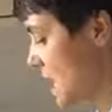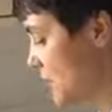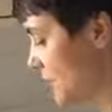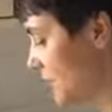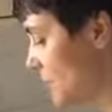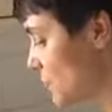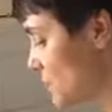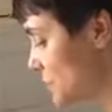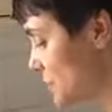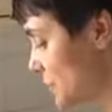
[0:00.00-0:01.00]
before
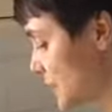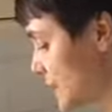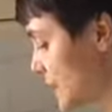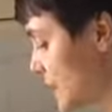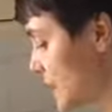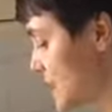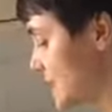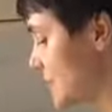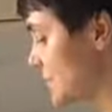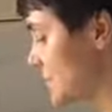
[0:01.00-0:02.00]
you cook it,
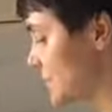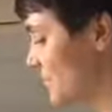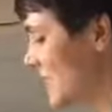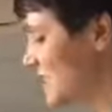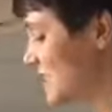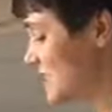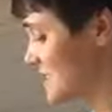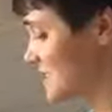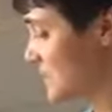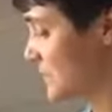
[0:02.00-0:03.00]
there's a very
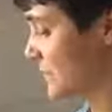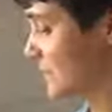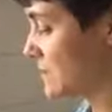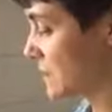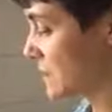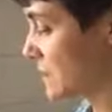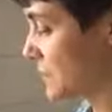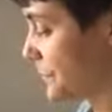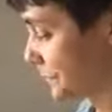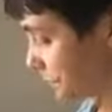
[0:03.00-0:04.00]
distinct flavour,